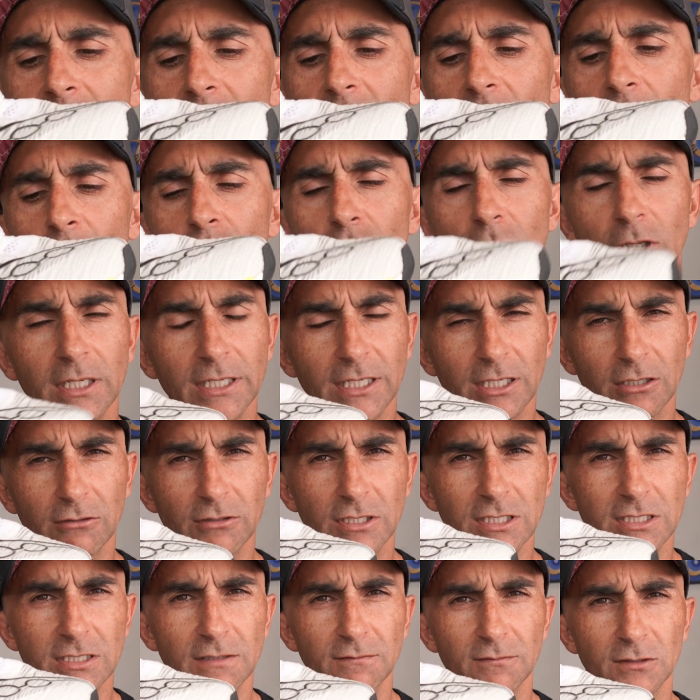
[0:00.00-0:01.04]
a really
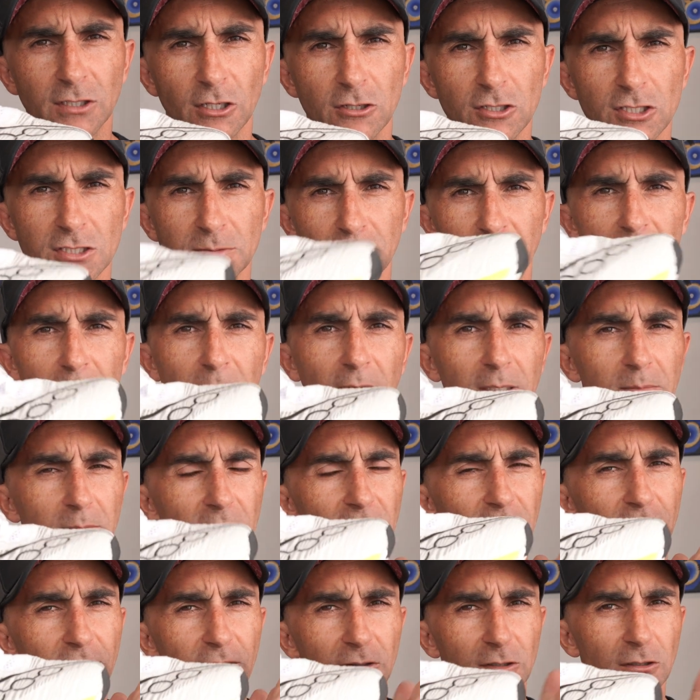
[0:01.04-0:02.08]
aggressive toe spring made
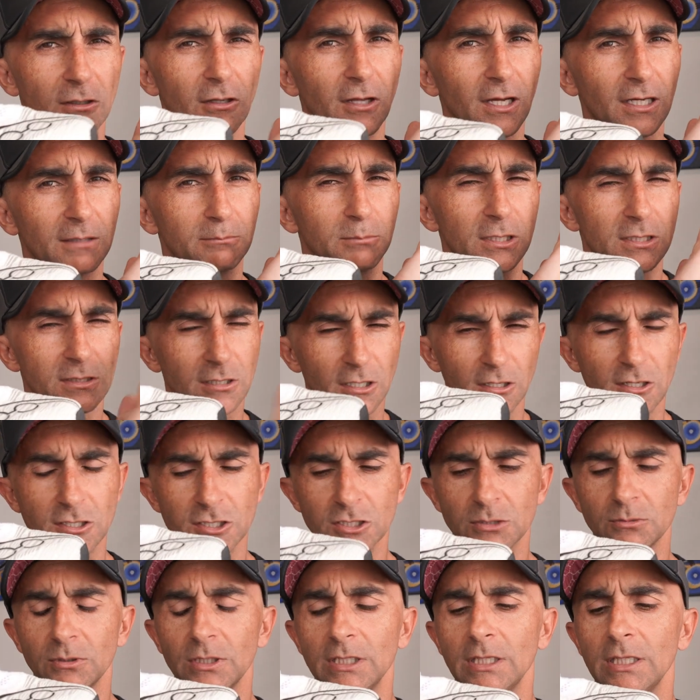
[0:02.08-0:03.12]
me feel like my
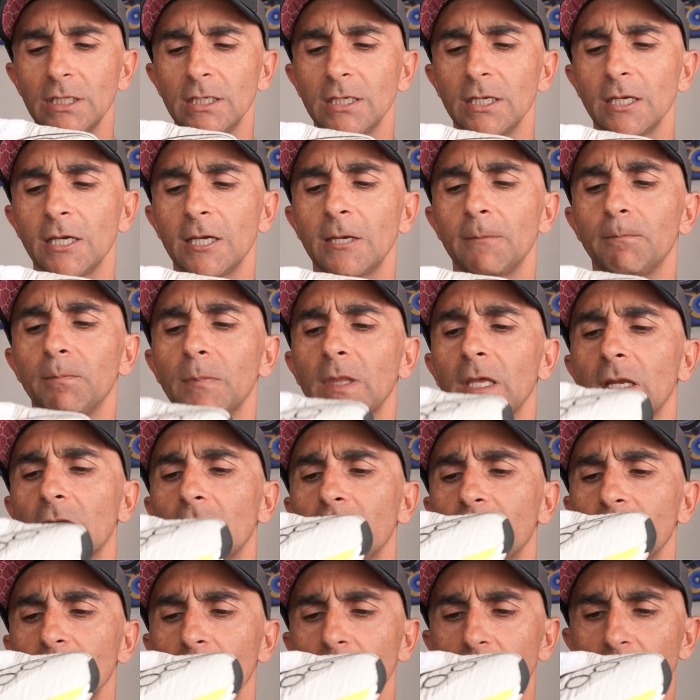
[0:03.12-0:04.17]
toes are in the air, and I
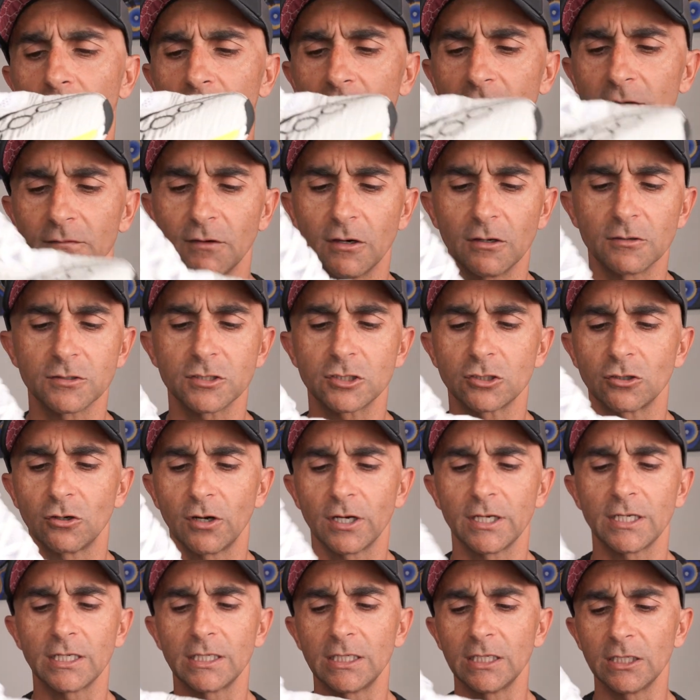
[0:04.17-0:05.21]
felt like if I was
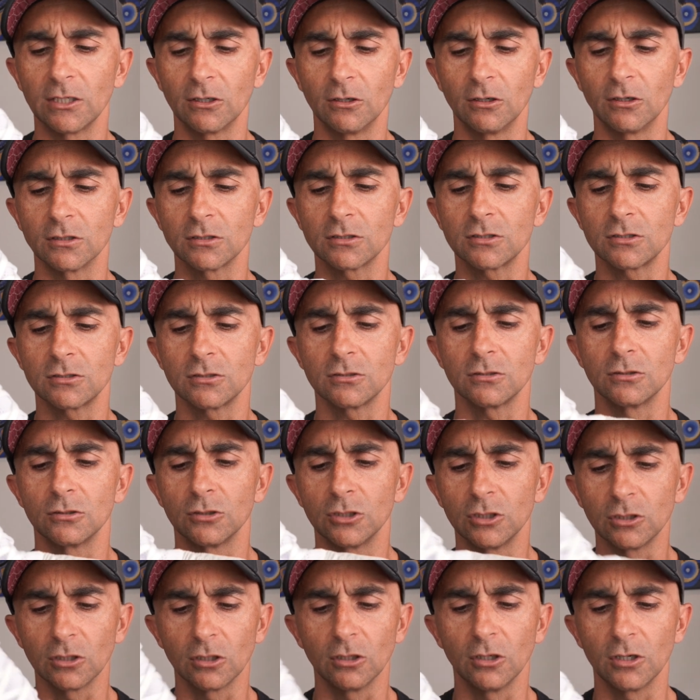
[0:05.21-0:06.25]
trying to get on to
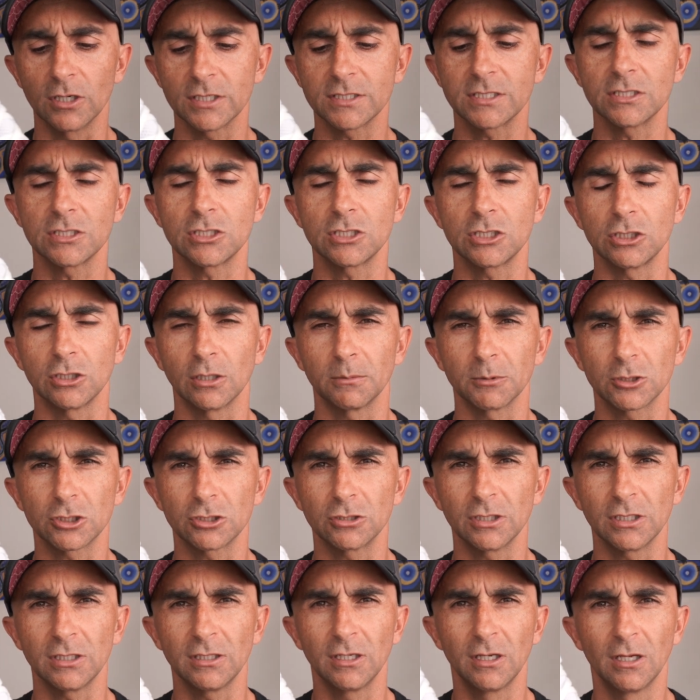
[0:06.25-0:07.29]
utilize this
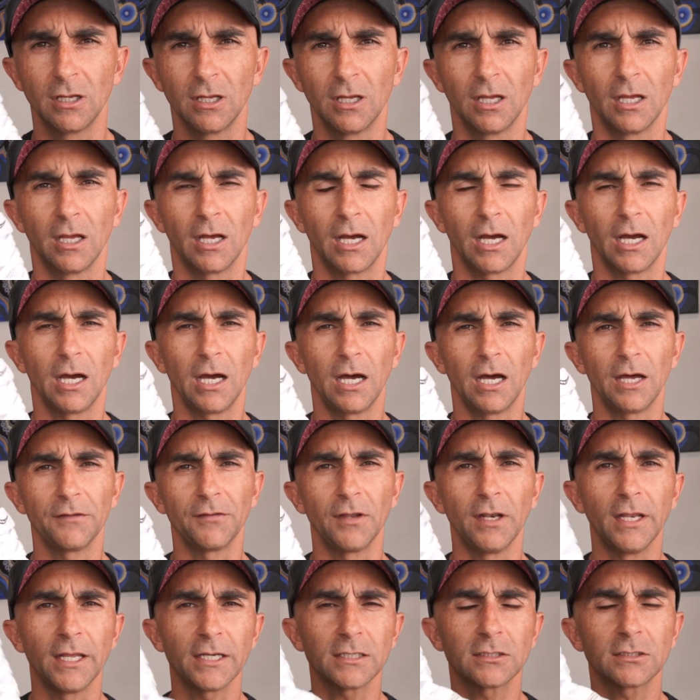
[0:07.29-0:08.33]
geometry, the
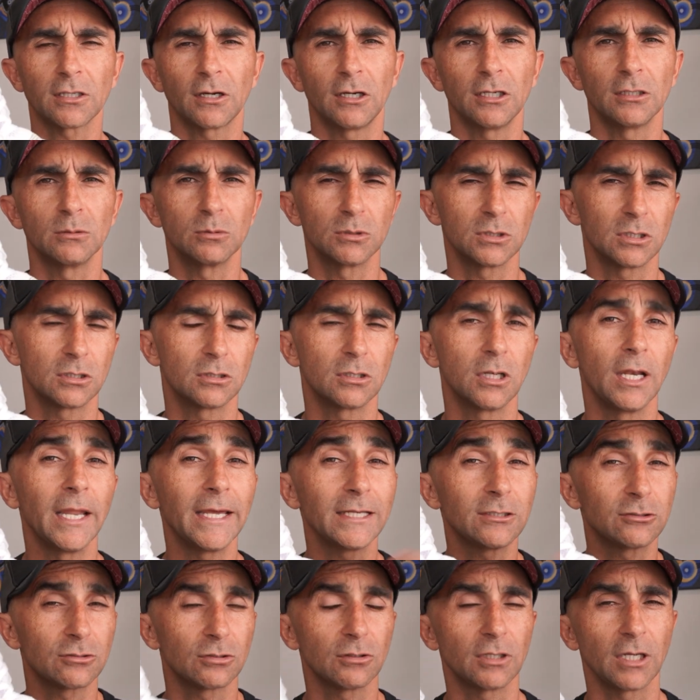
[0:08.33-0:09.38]
leg
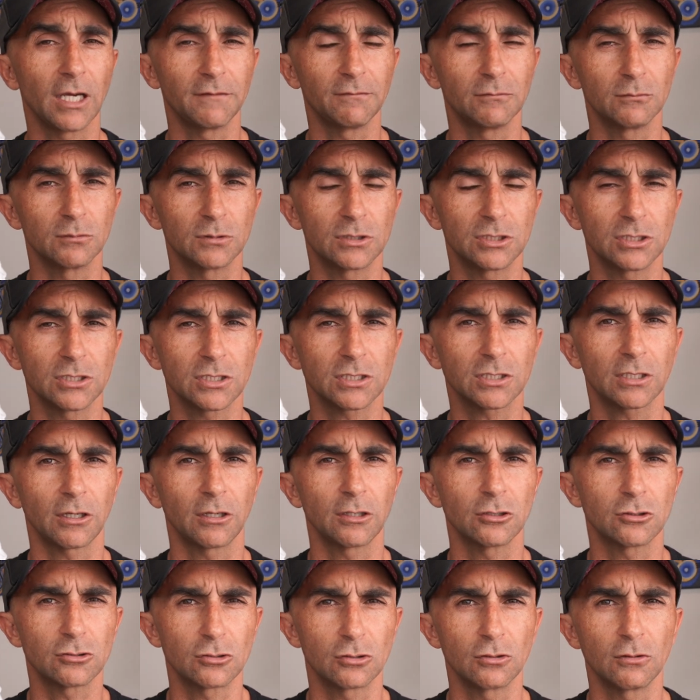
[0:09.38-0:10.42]
turnover was just
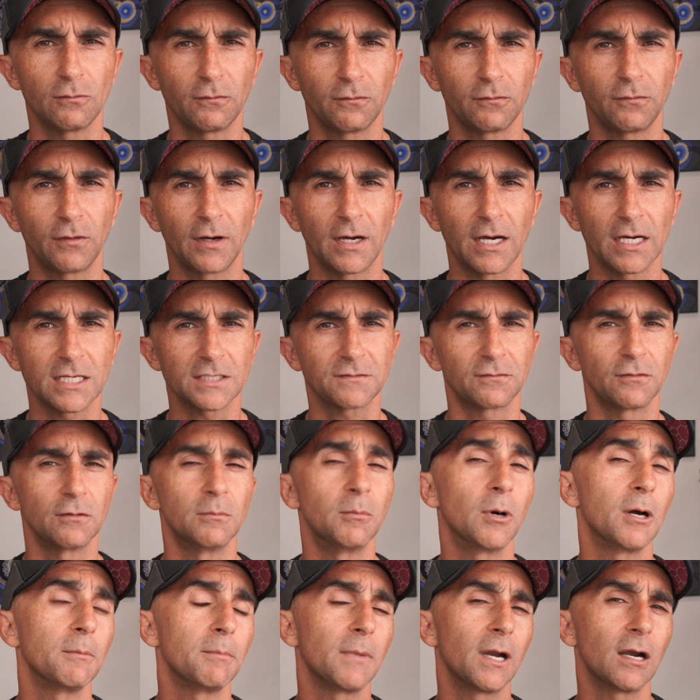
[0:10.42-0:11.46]
going too fast for
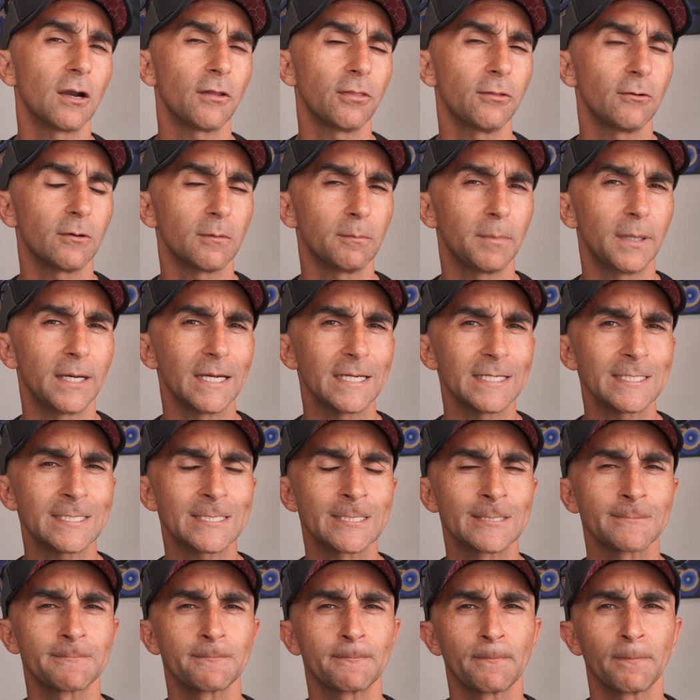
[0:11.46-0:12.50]
my marathon
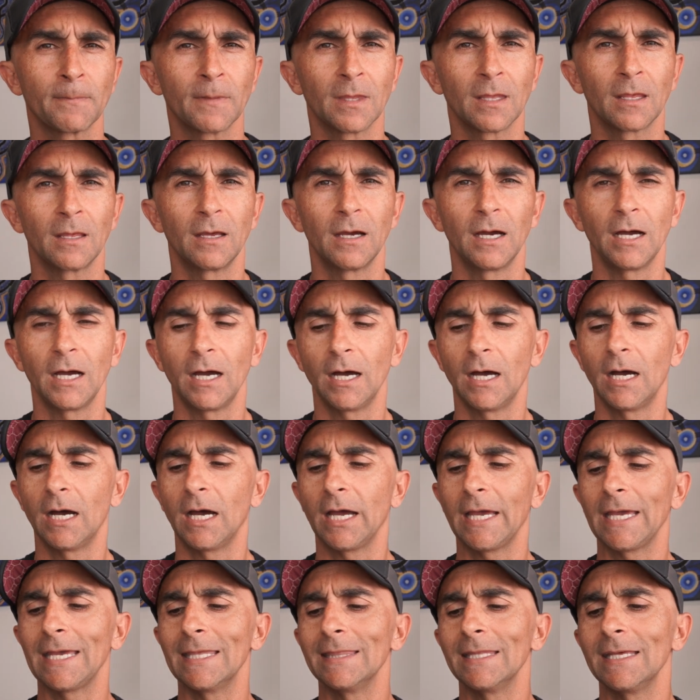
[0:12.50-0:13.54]
pace.
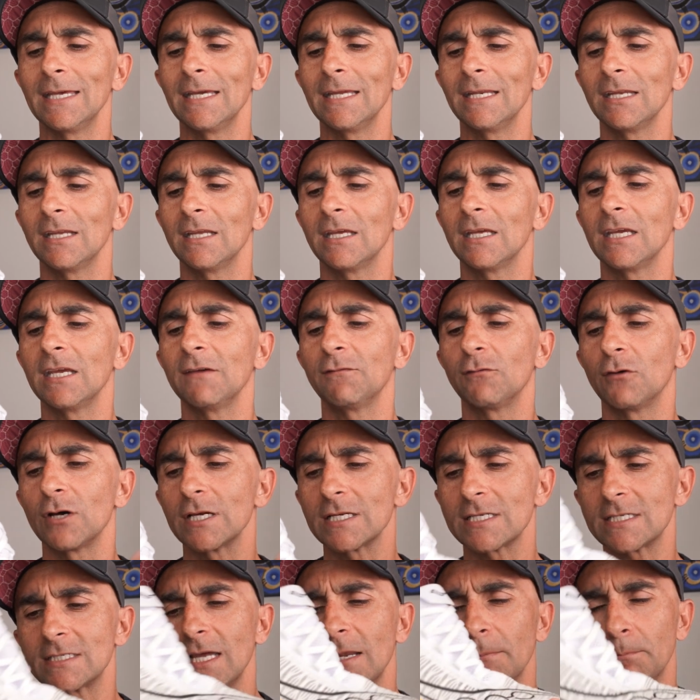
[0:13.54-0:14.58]
And then if I
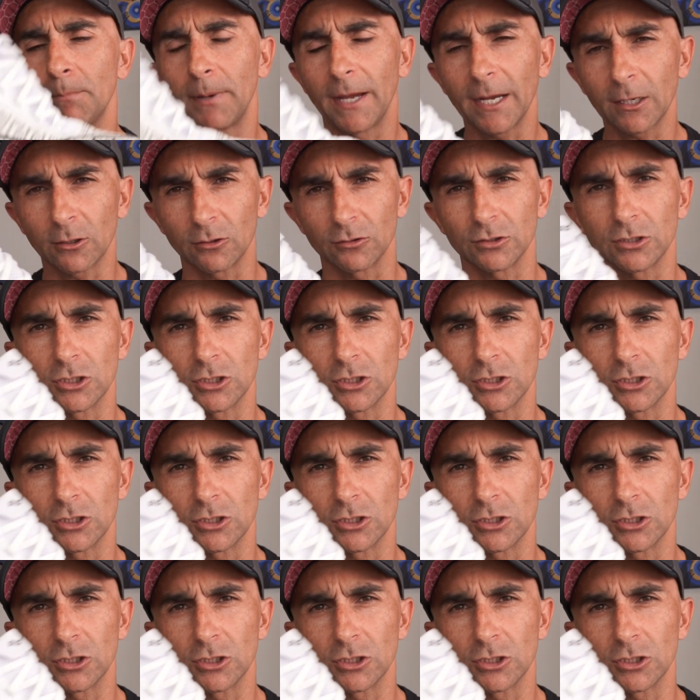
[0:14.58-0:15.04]
sat back on